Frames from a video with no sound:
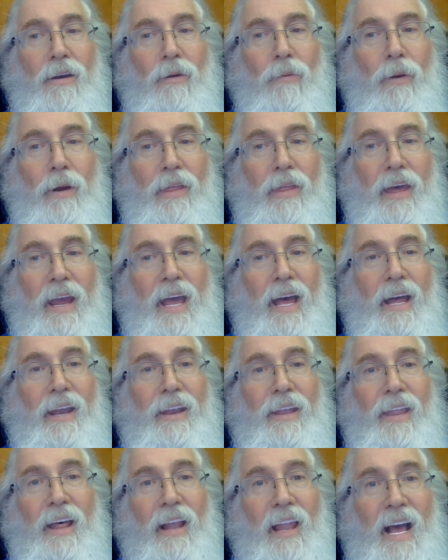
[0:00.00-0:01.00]
within
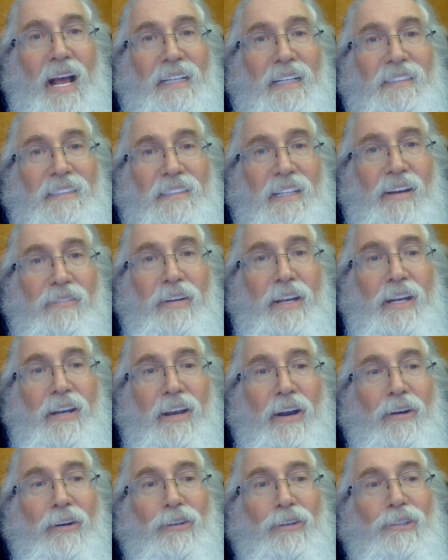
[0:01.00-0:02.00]
the last 7
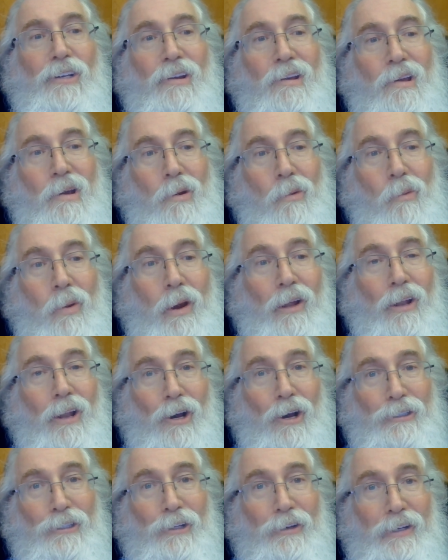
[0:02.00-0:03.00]
years will
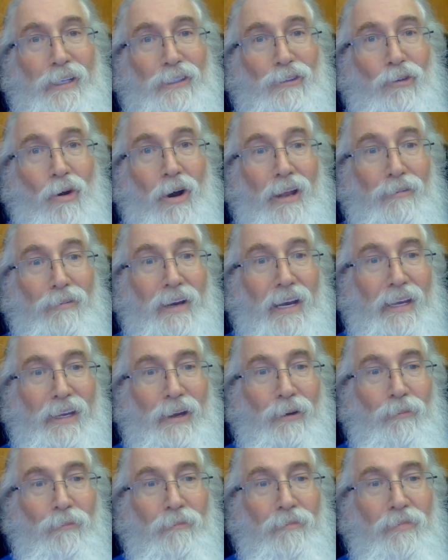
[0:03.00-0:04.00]
also disqualify
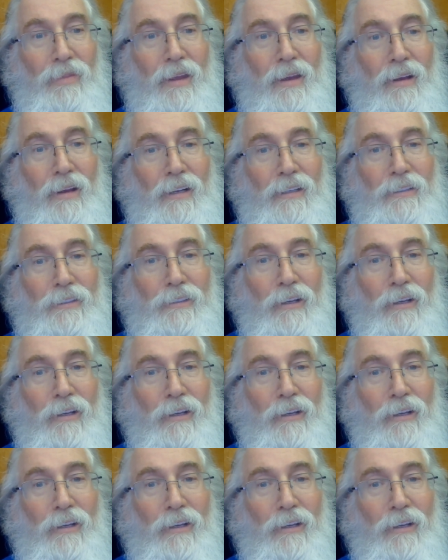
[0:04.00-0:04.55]
you.